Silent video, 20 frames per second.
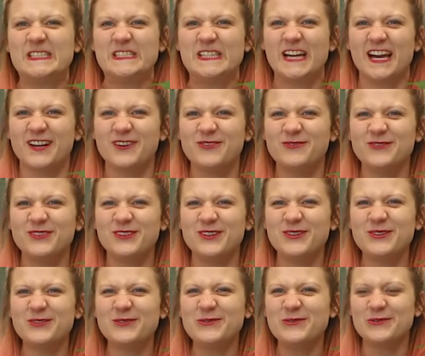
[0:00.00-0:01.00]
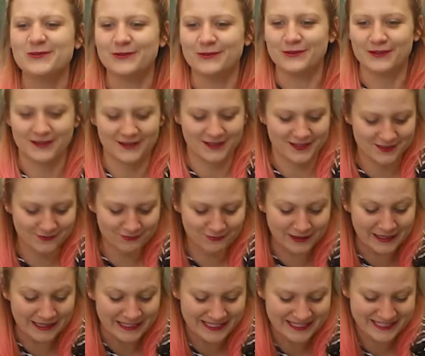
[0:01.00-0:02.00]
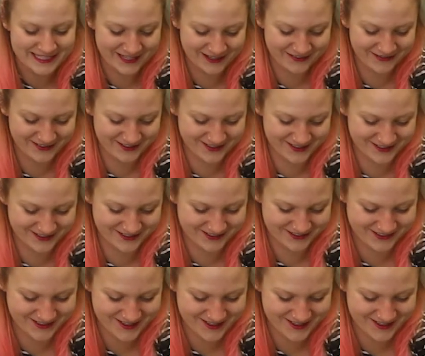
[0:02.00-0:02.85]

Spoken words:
I don't know. That's really difficult.